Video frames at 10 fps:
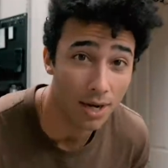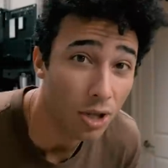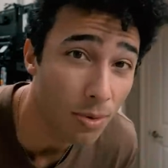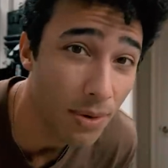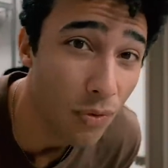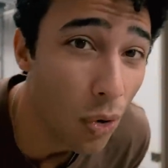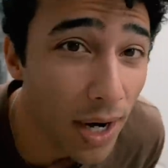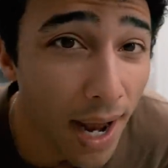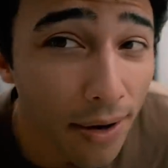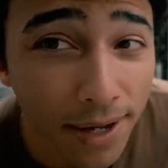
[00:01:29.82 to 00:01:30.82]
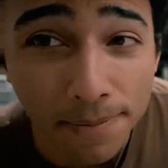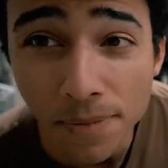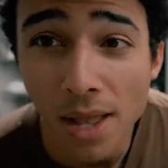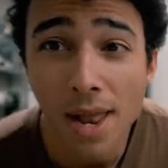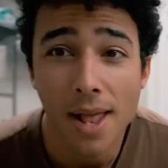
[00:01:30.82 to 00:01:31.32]
a little bit of a workout in,
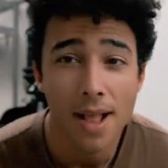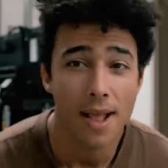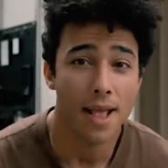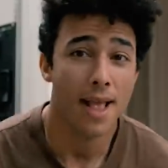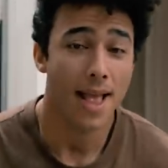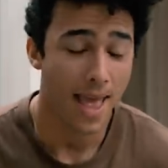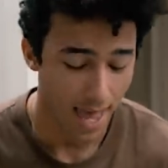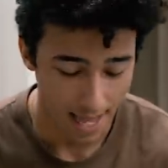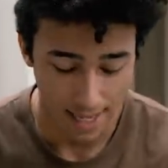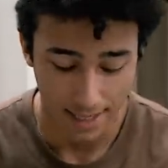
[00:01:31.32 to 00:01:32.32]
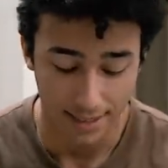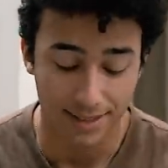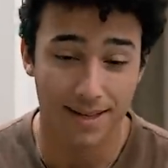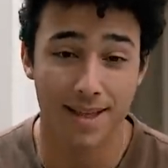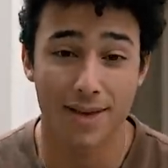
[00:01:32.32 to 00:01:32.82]

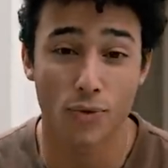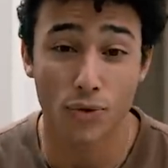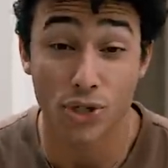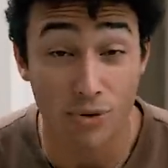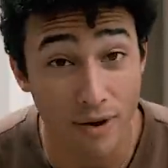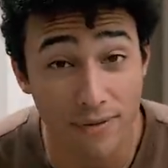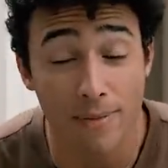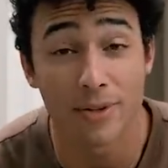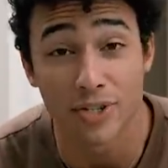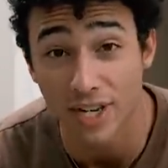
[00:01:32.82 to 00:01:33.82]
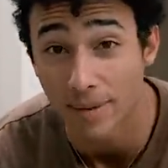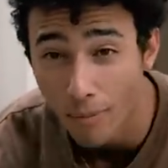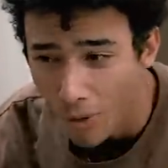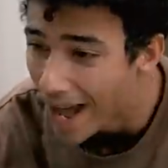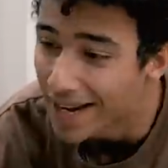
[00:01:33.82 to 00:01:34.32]
and we're straight from the
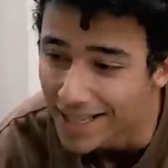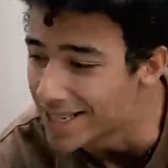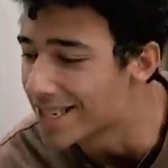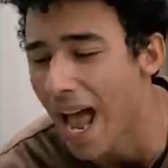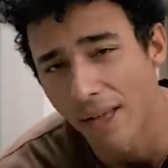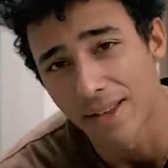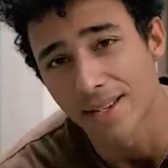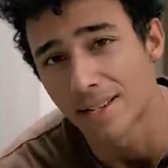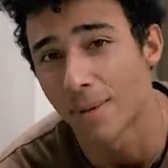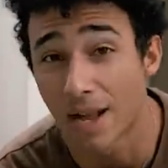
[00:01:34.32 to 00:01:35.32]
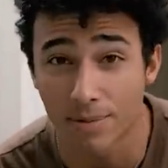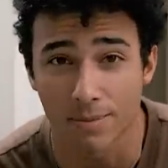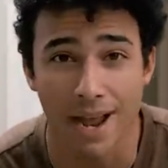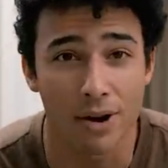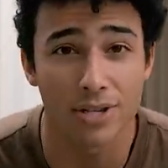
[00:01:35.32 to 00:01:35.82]
gym, we're headed to Sally's, pick up
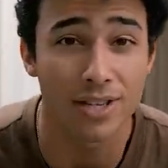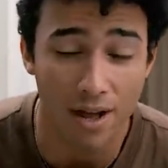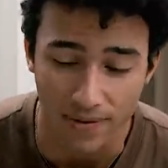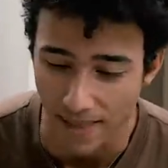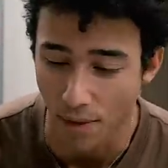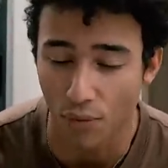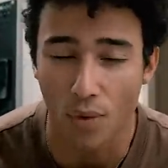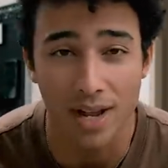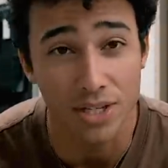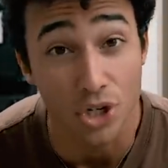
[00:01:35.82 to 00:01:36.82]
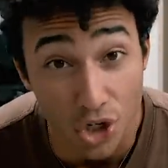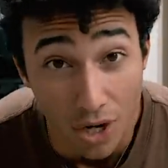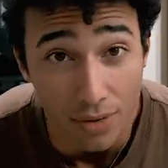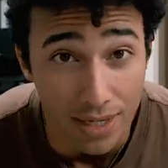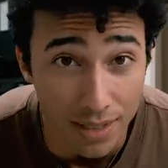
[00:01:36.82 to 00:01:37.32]
some hair stuff, and then right to
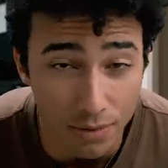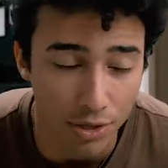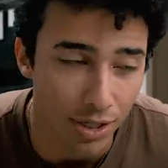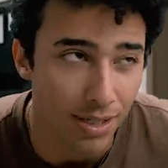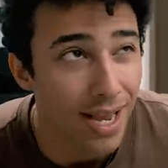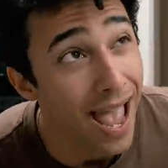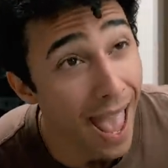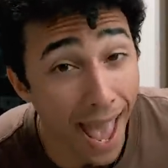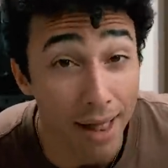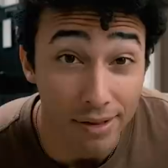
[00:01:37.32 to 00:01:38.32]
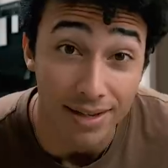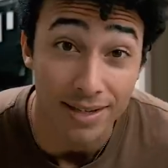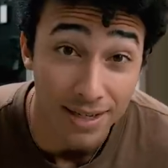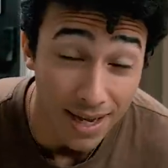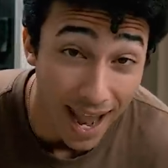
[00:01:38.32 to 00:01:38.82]
Jody's, which is
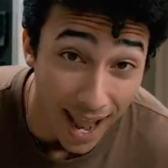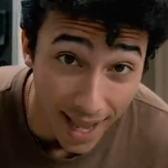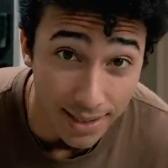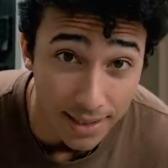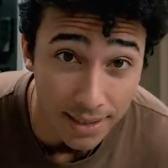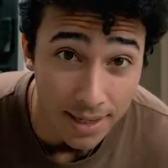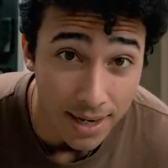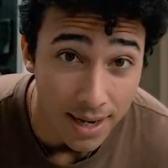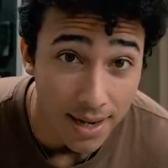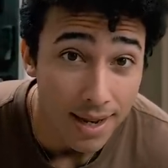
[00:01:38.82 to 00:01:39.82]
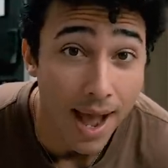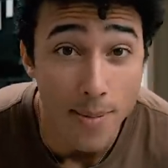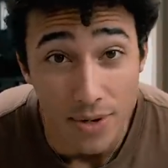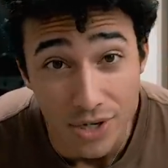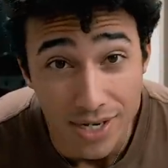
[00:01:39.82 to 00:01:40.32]
Allie's aunt.
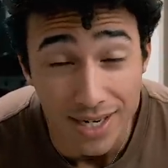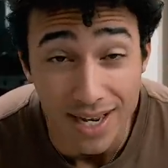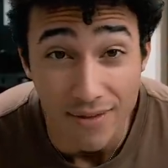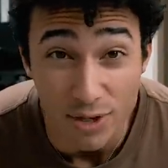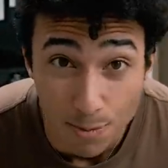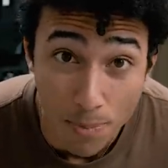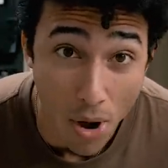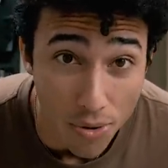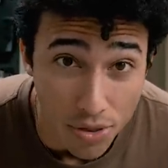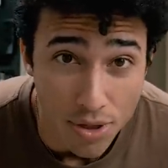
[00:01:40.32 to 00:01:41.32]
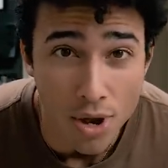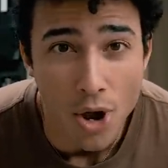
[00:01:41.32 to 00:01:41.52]
And then she's gonna give us both